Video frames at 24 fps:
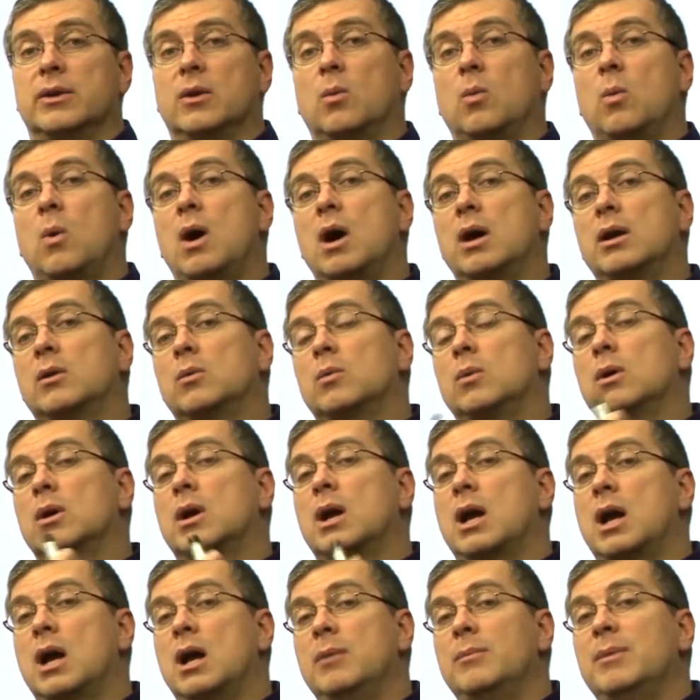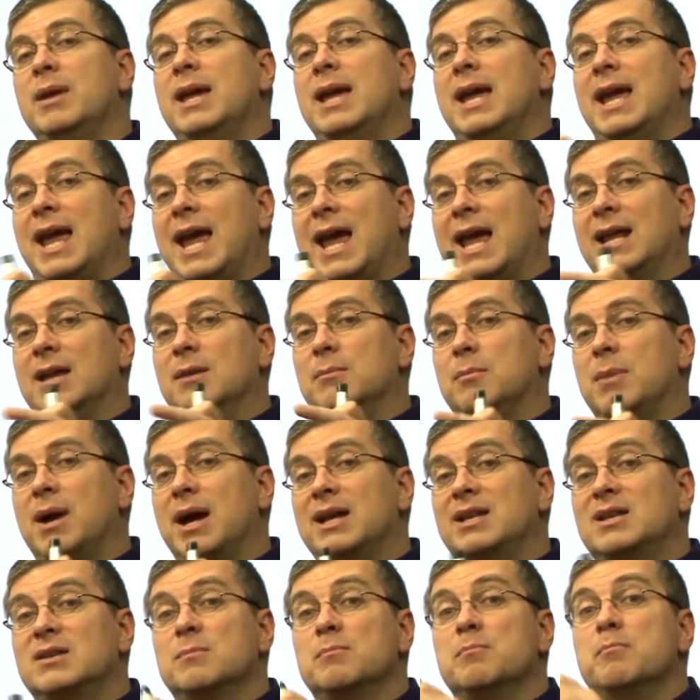The water will come and it
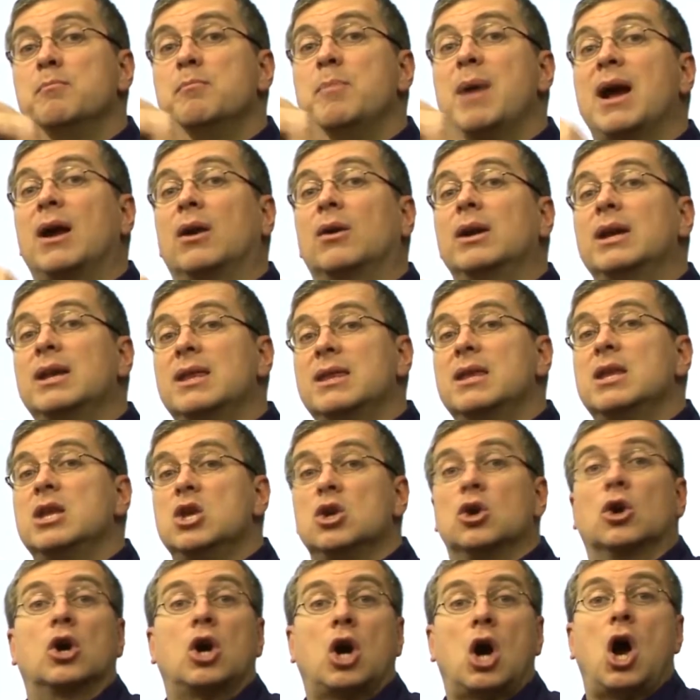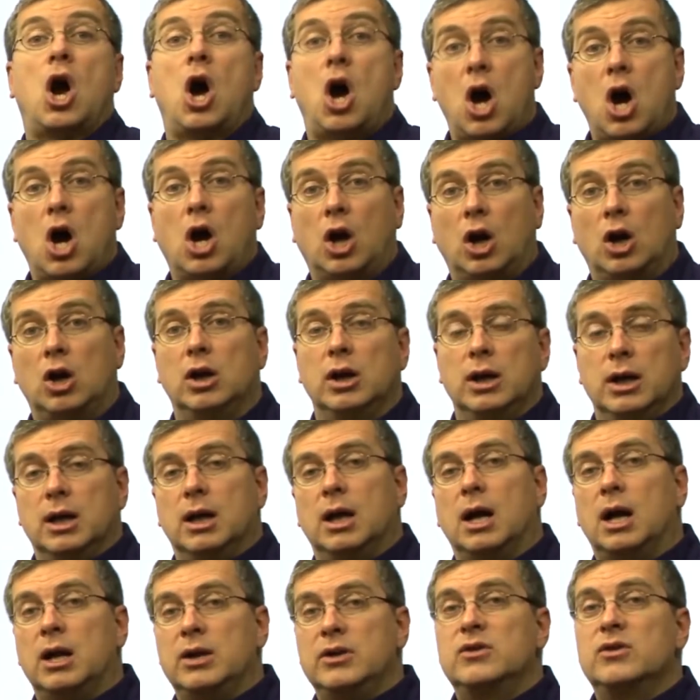might bury your car
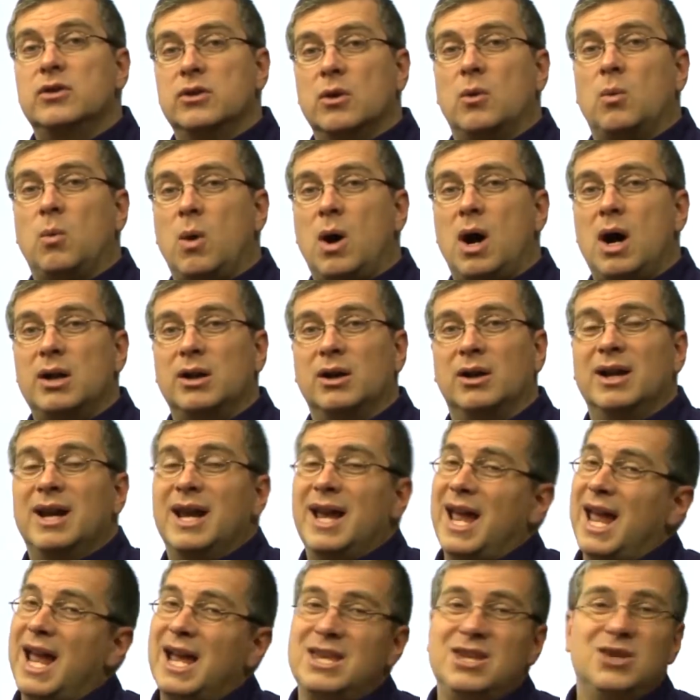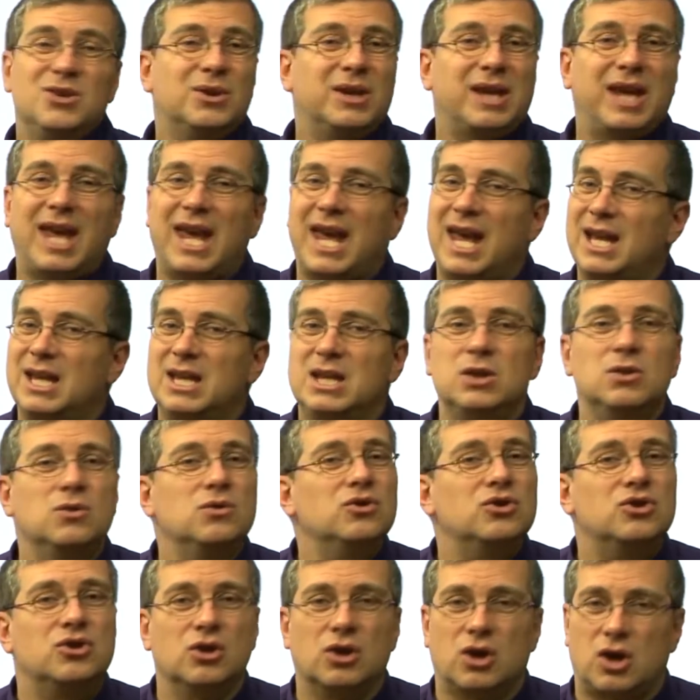under the water and you can't
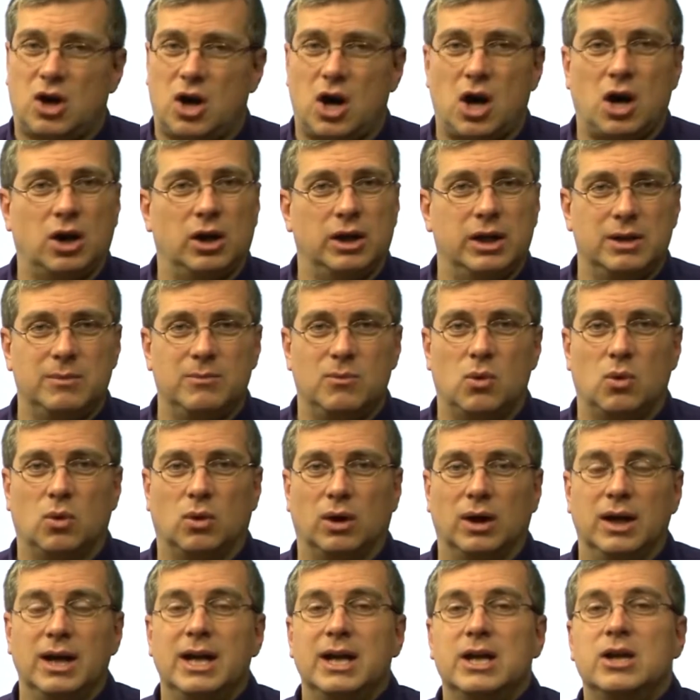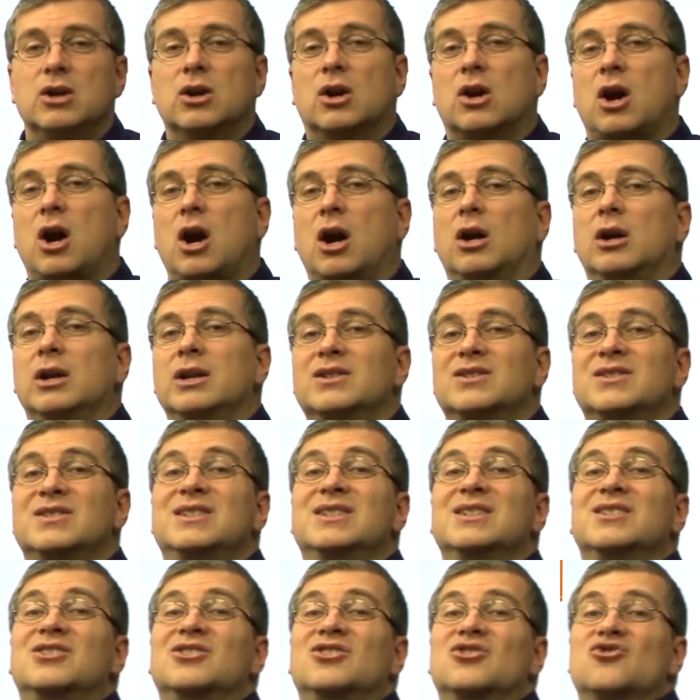use your car anymore. Your car is
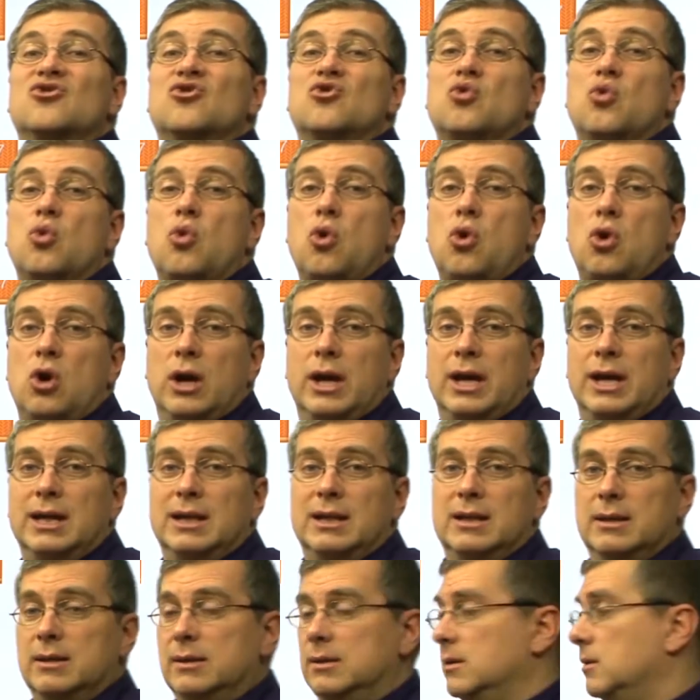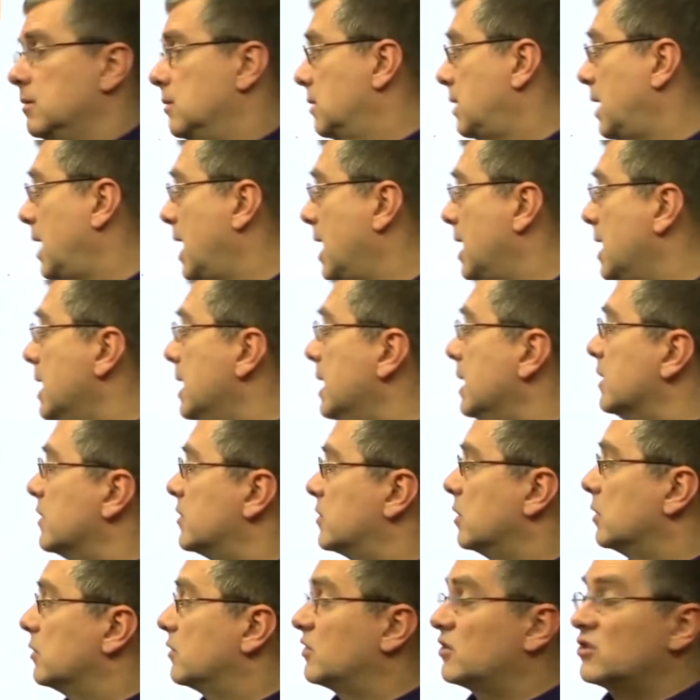destroyed. Okay?
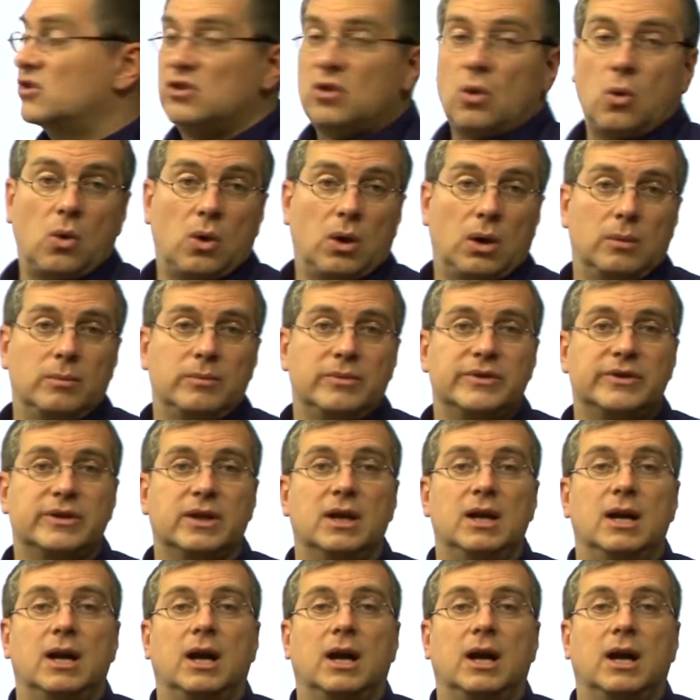So storms